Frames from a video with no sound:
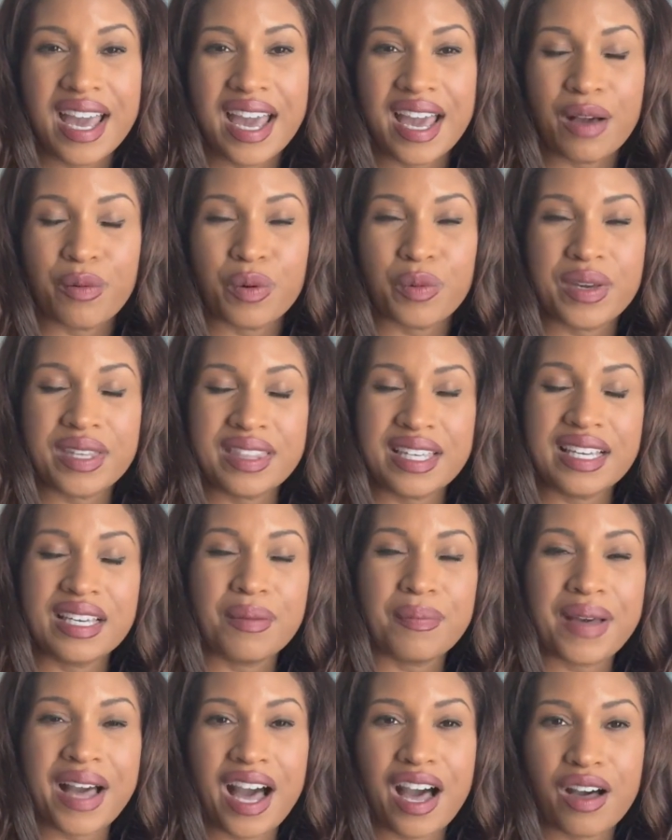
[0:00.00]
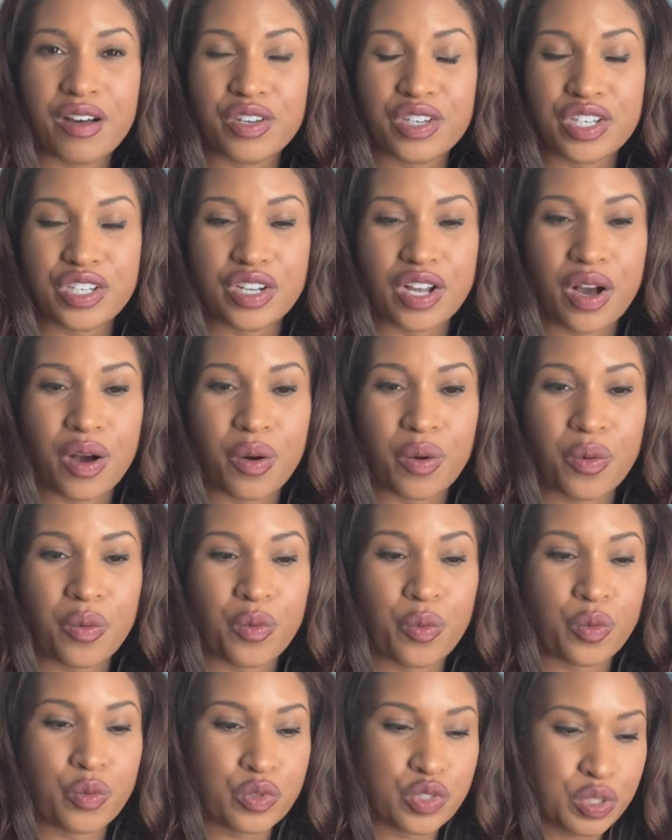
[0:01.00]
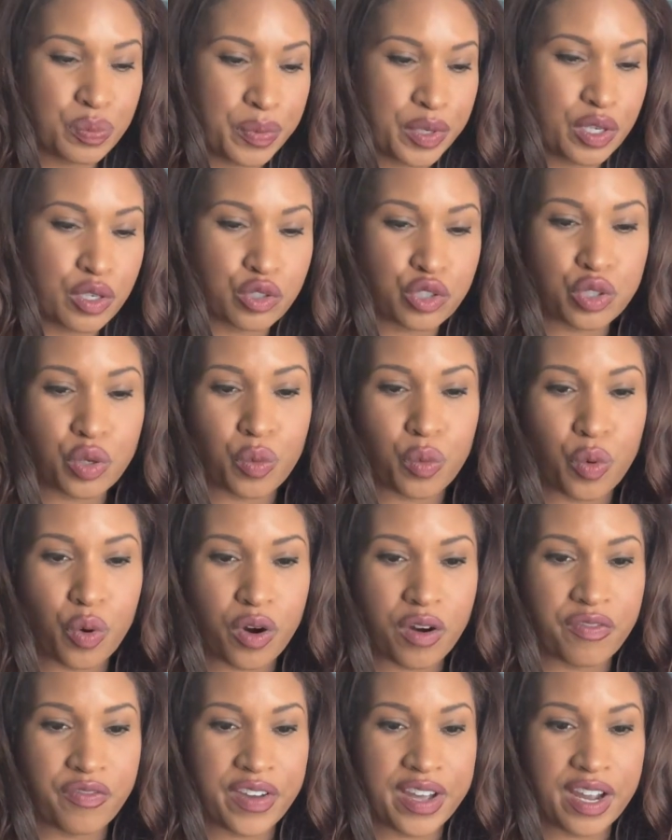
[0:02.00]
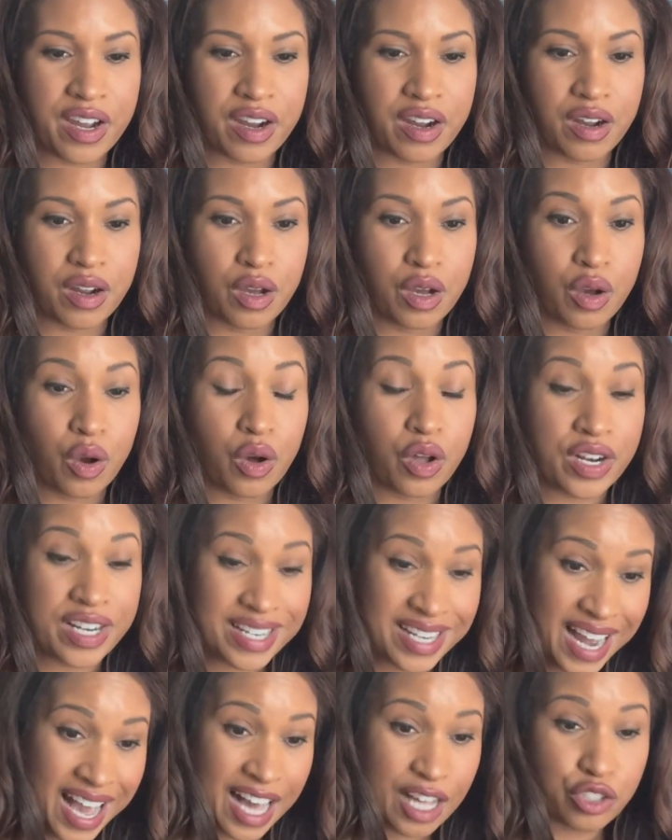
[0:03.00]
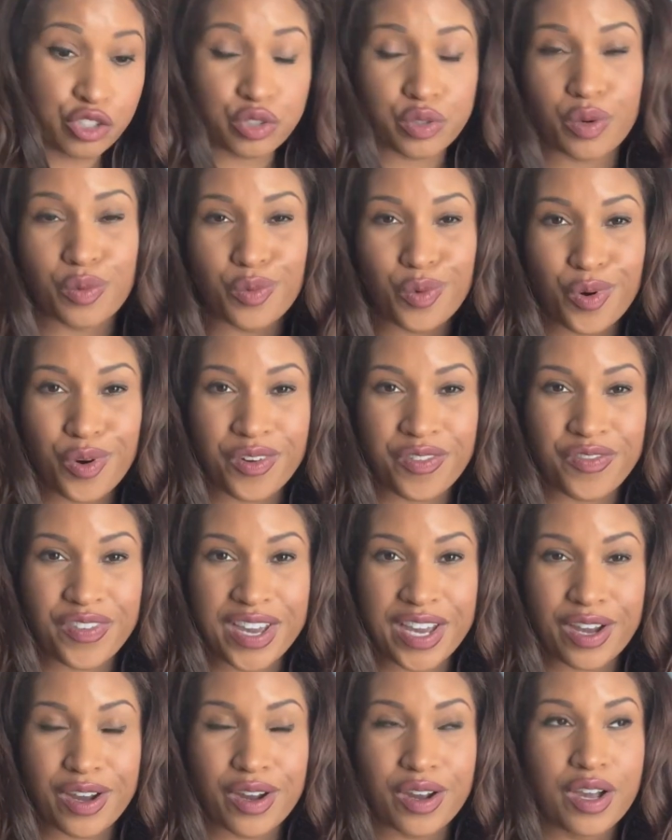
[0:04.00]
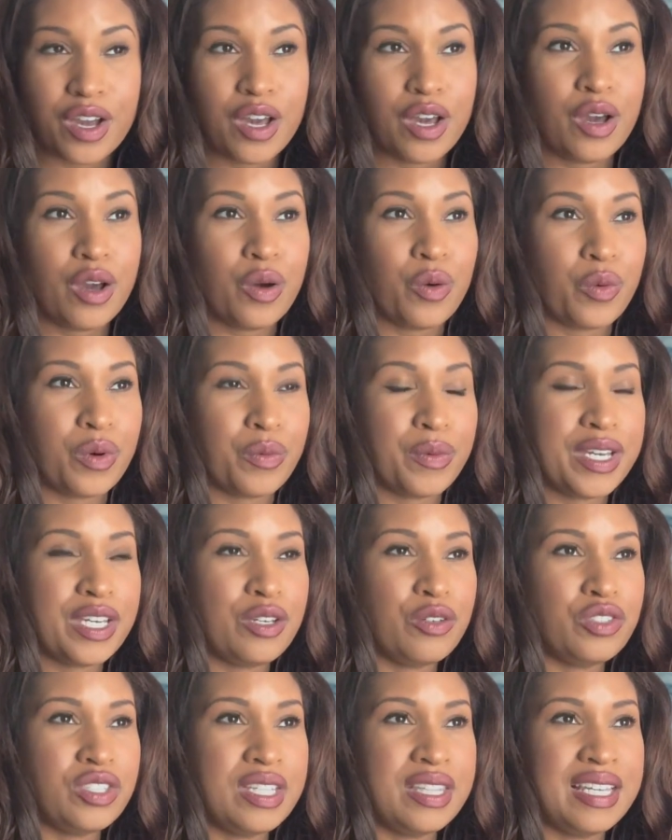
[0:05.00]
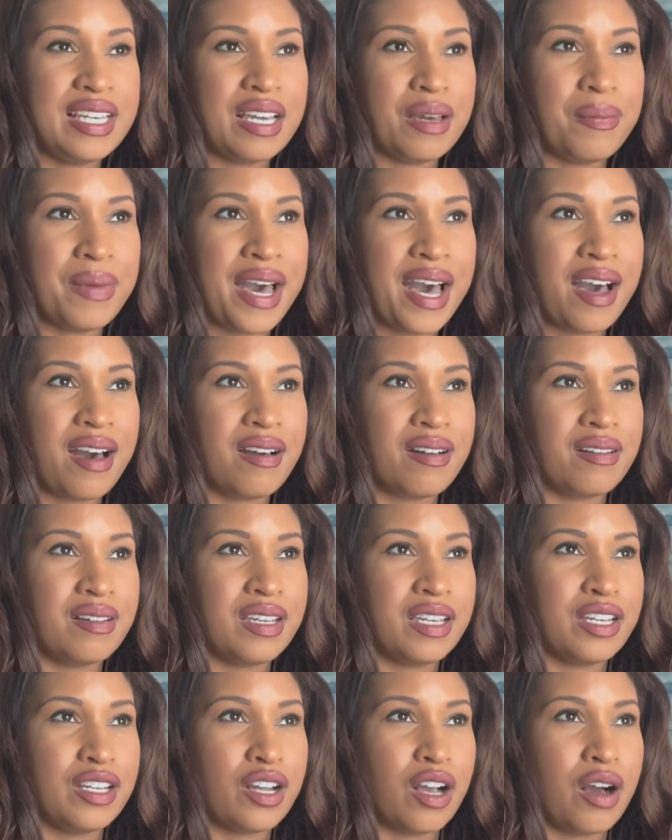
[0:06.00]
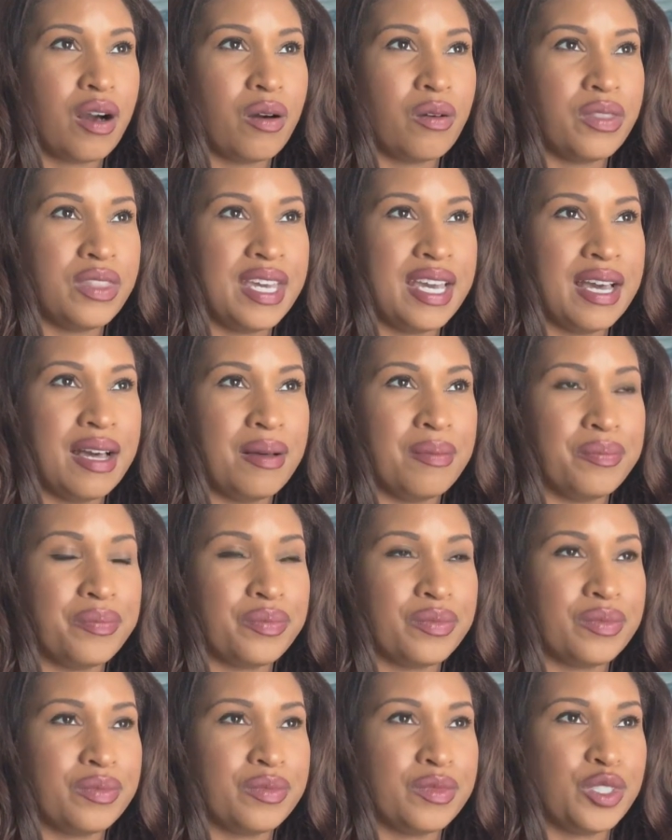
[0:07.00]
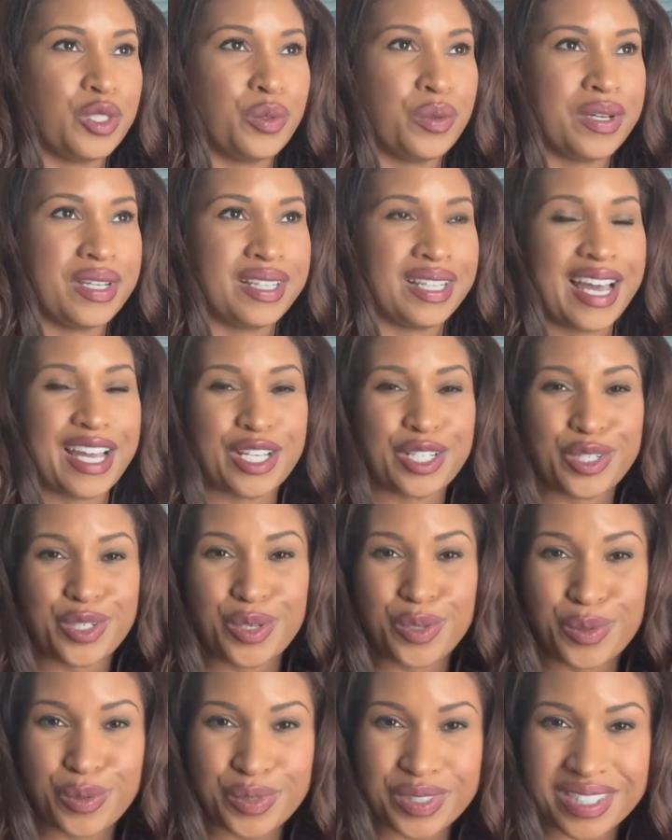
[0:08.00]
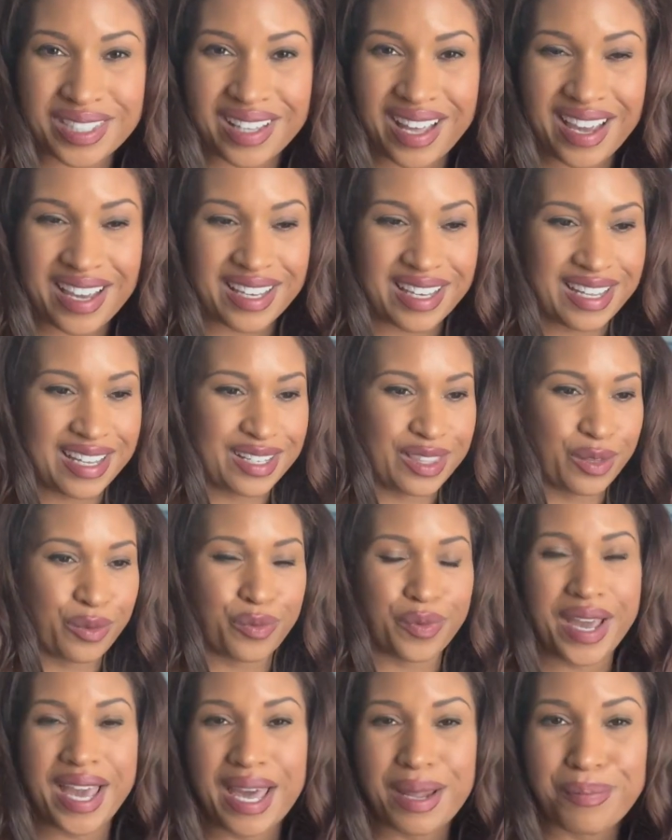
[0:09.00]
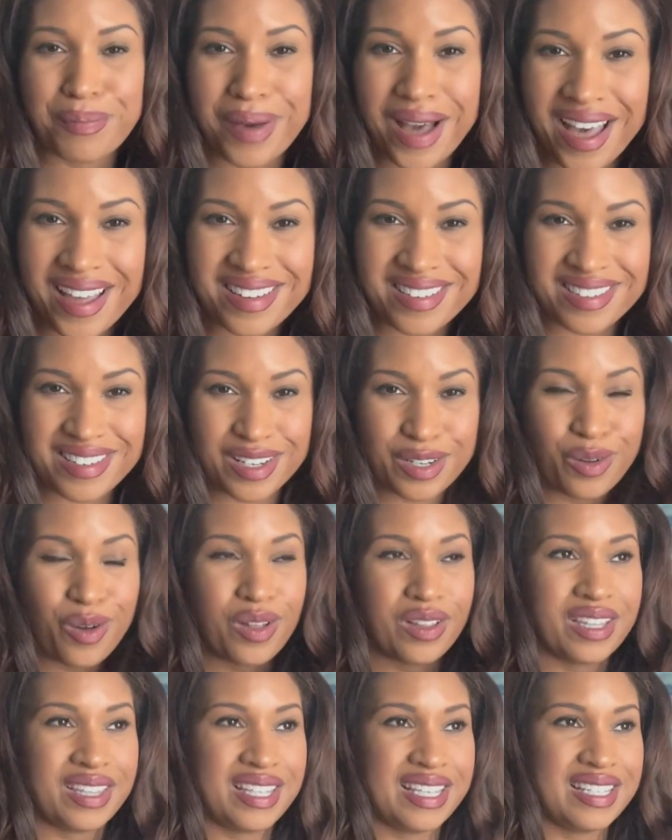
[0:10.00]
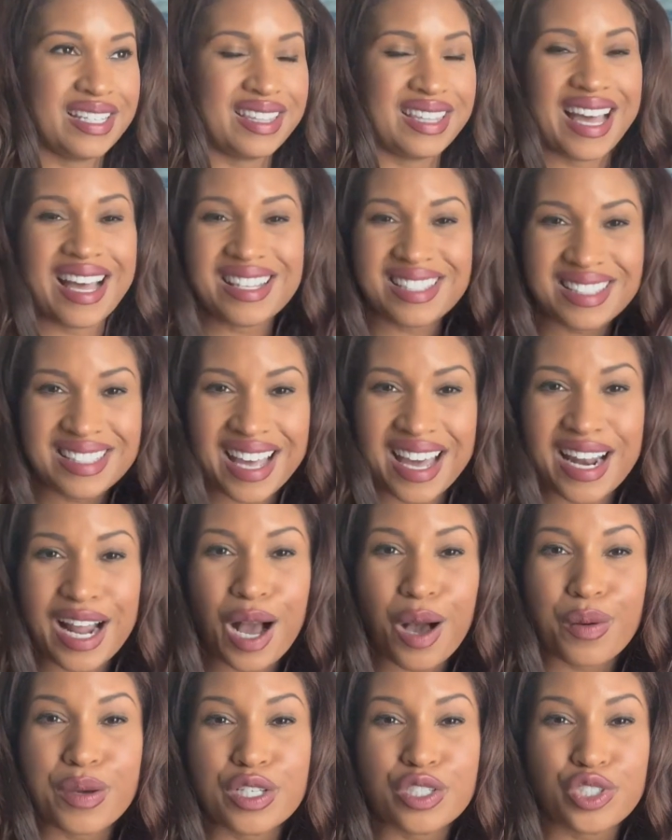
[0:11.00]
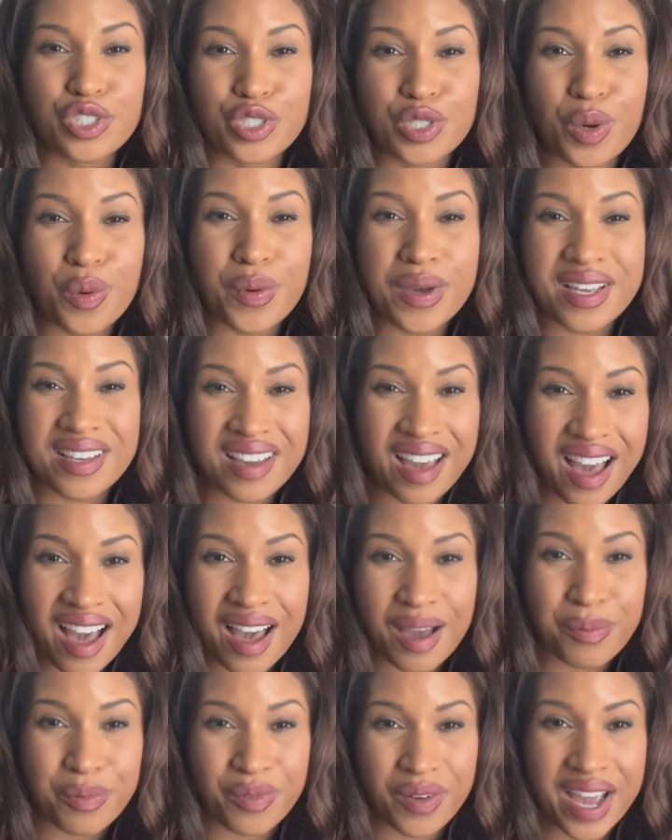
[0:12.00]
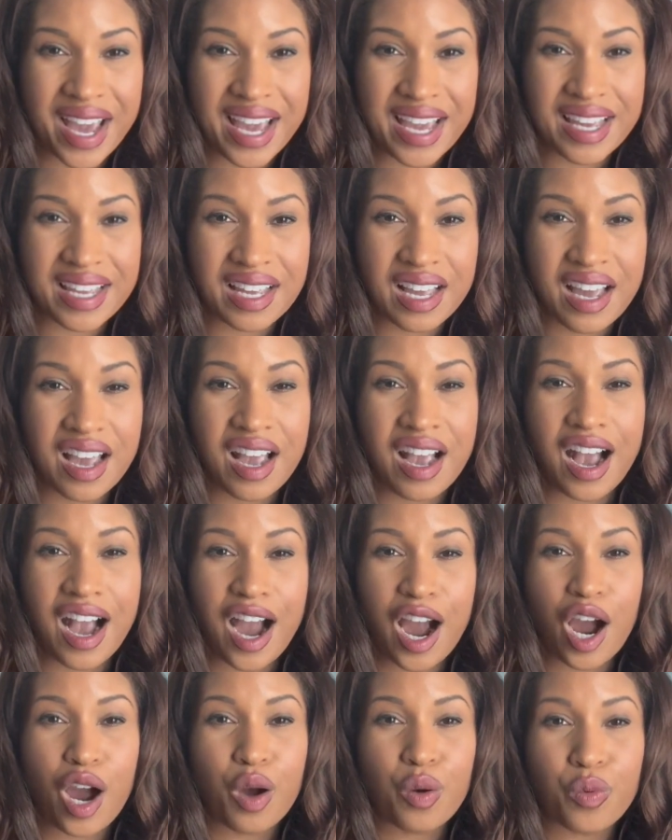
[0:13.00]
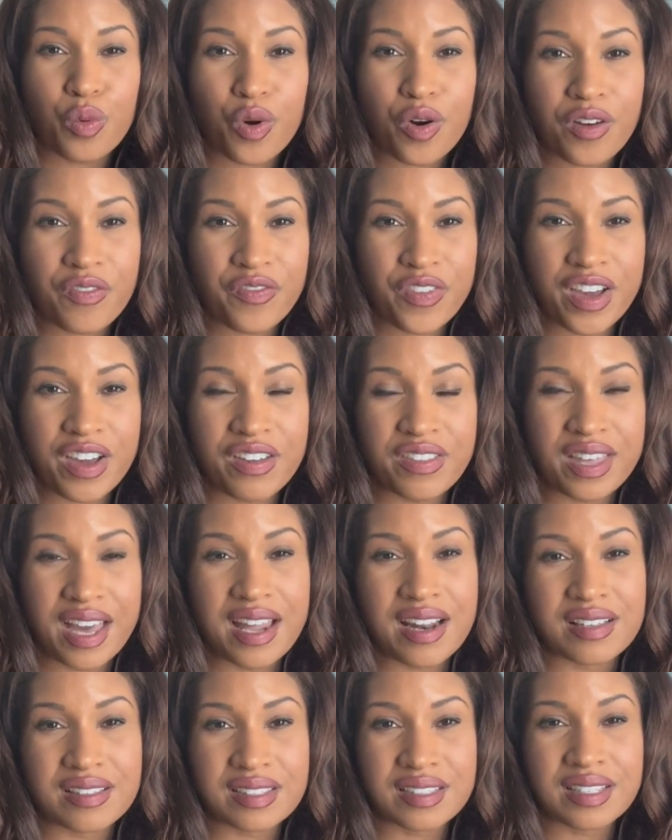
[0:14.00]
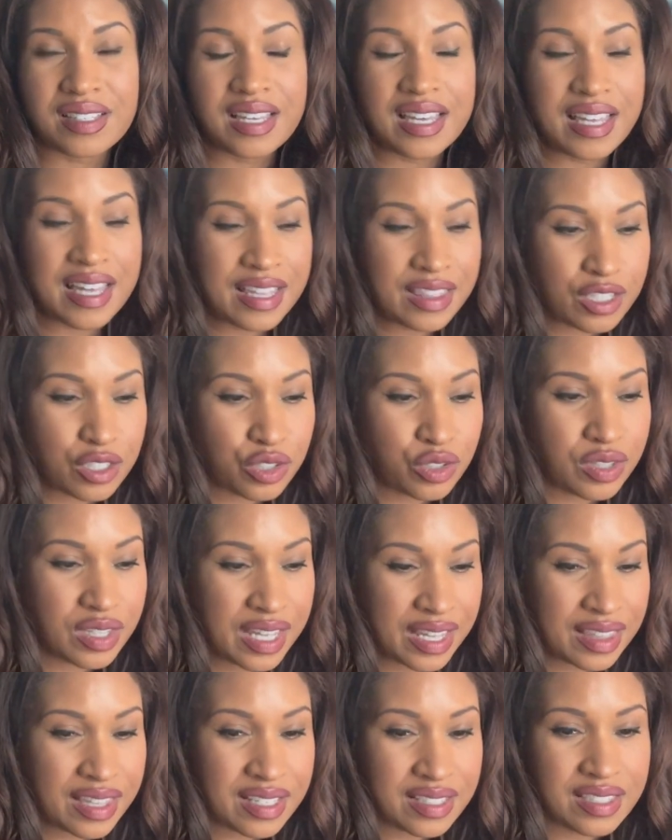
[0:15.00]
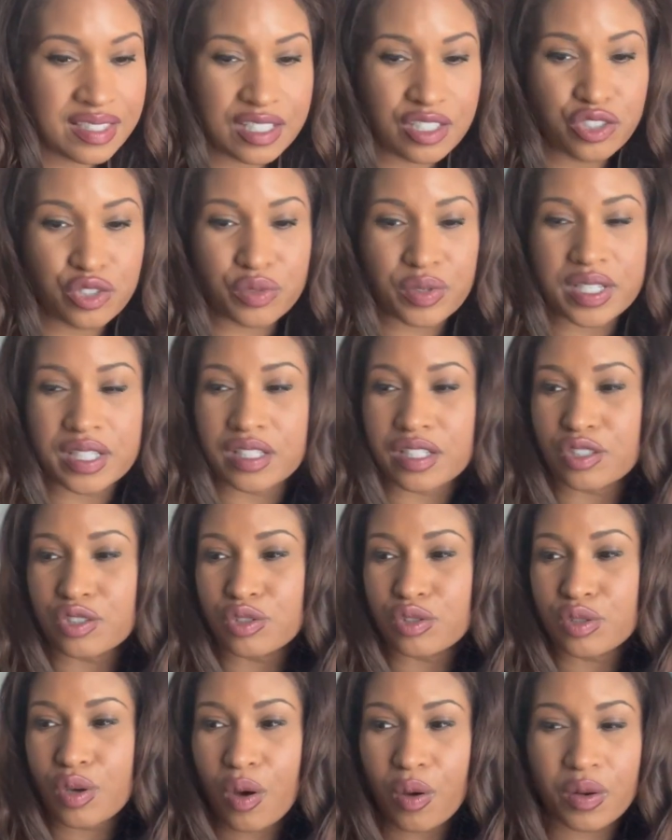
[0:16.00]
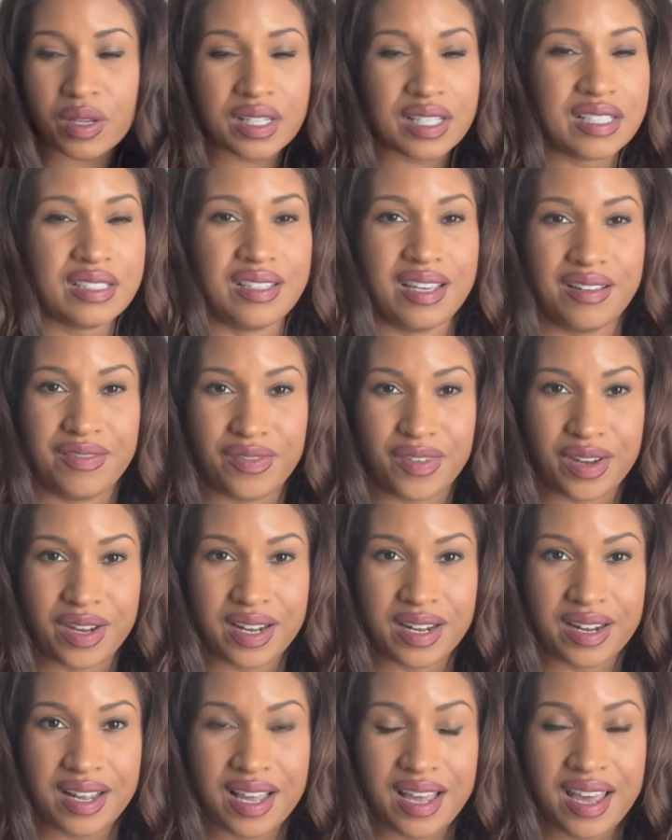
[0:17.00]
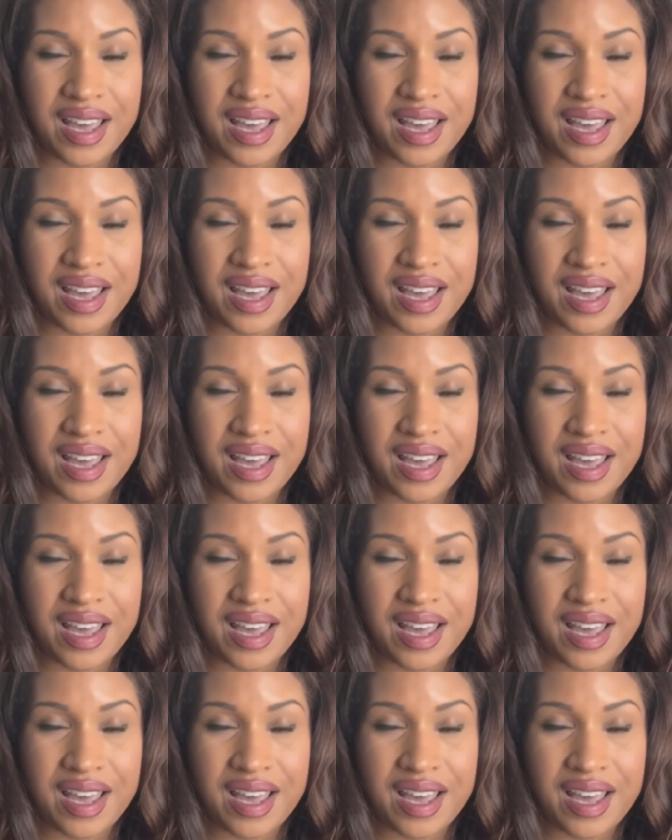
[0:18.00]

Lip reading: And when we think about, you know, spiritual warfare, natural warfare, when we used to think about, you know, them doing like nukes, like in the red button and all of that, that's not how it's showing up, right? Our warfare that is in this century looks totally different.